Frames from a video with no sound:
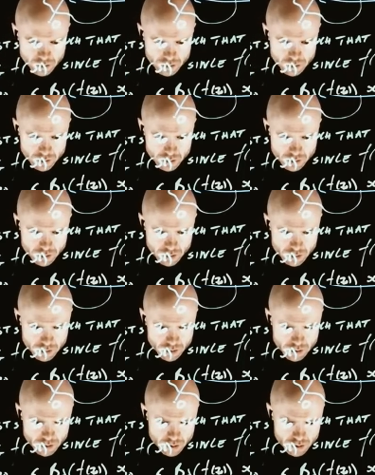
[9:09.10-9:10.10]

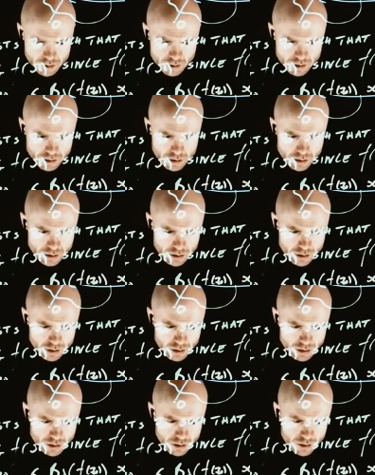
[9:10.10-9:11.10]

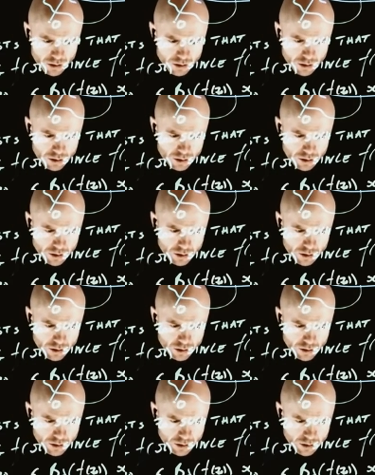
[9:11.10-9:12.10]

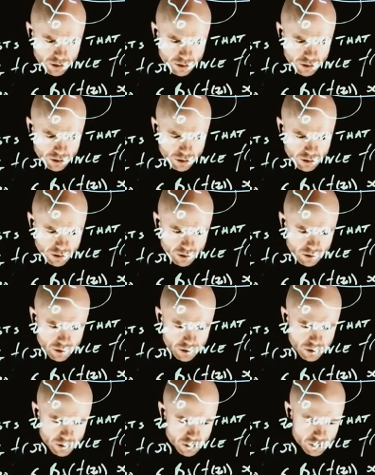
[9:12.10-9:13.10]

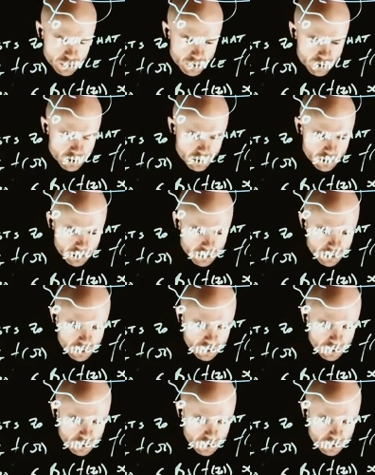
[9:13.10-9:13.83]
(no one is talking)